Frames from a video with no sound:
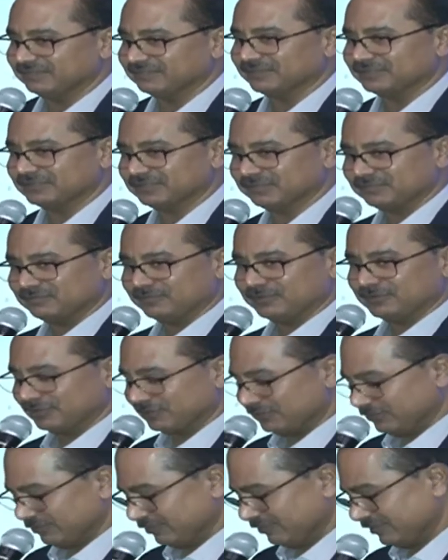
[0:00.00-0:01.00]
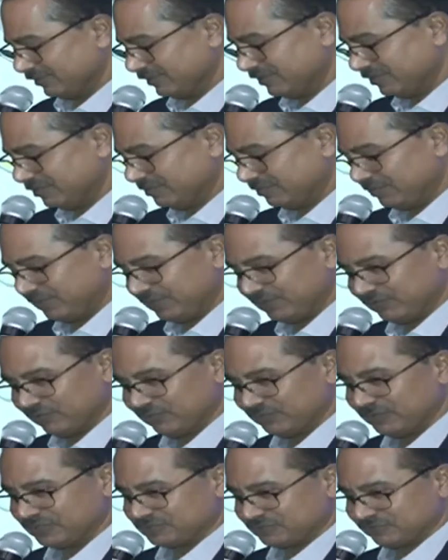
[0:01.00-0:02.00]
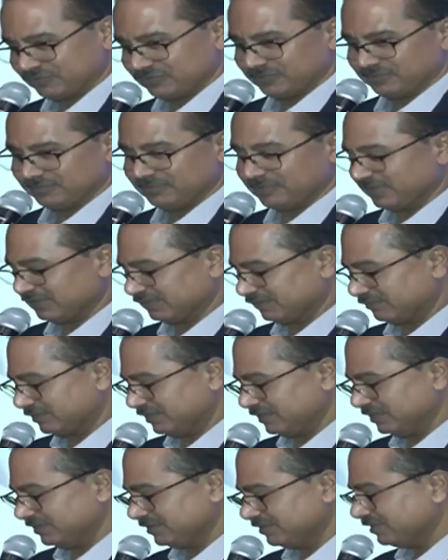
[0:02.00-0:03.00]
So I just wanted to pay homage to him as we